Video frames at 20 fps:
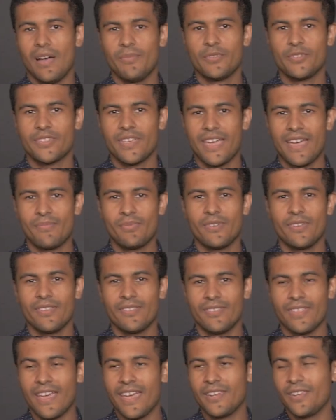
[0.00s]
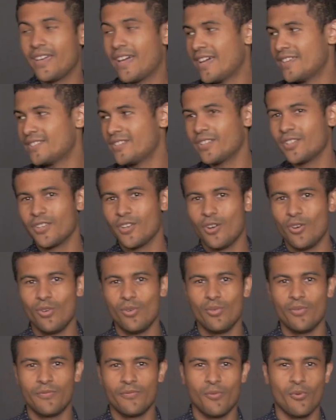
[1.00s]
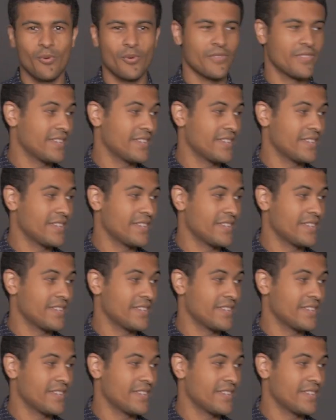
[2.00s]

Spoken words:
I'm just happy that you guys didn't go for